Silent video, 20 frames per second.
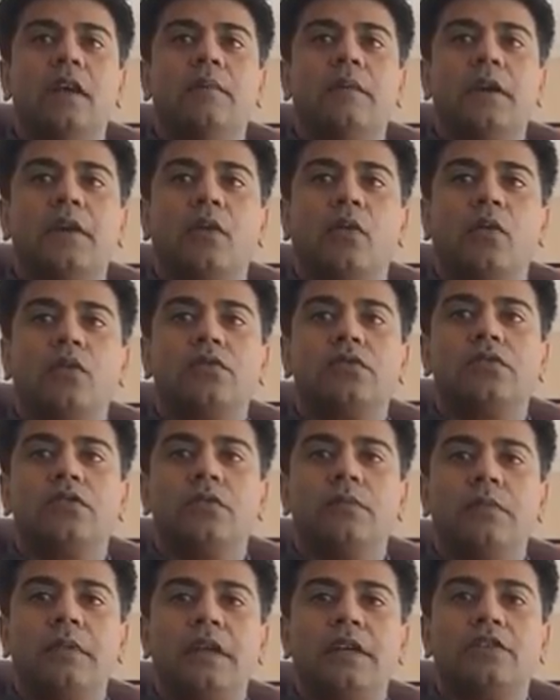but
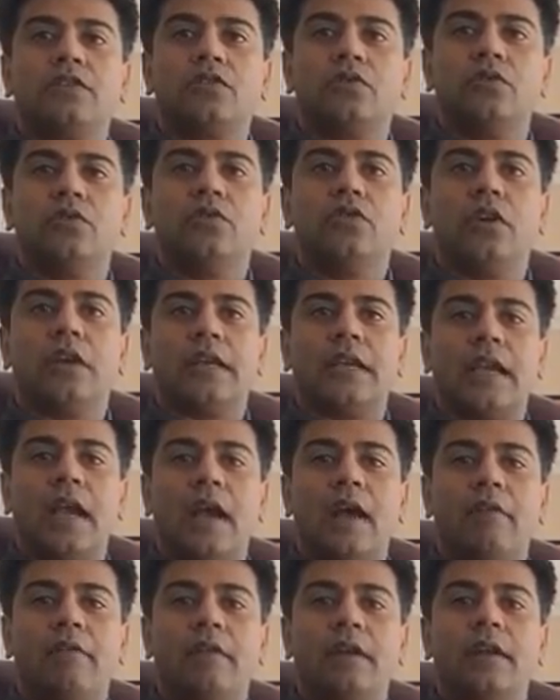also make sure you're
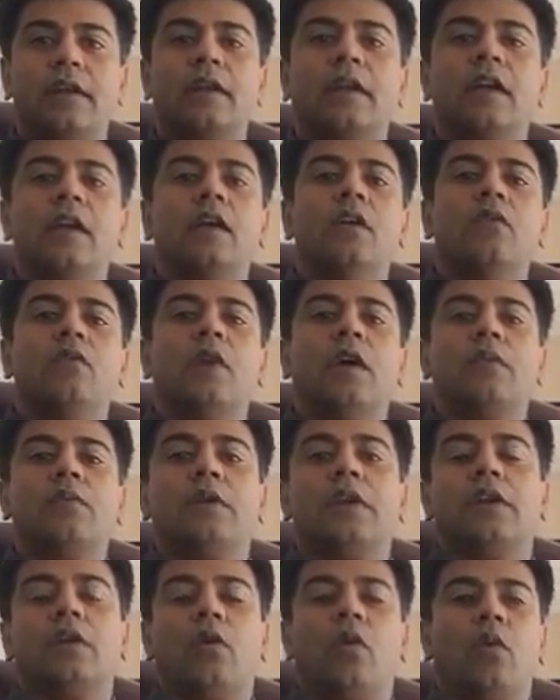carrying what
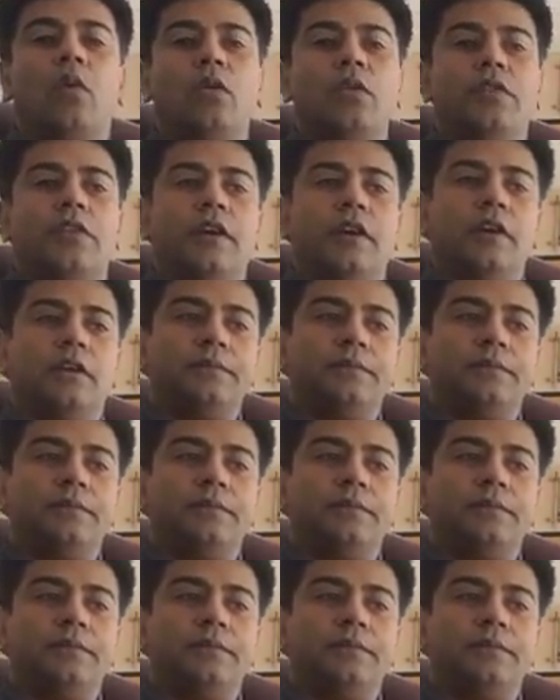we call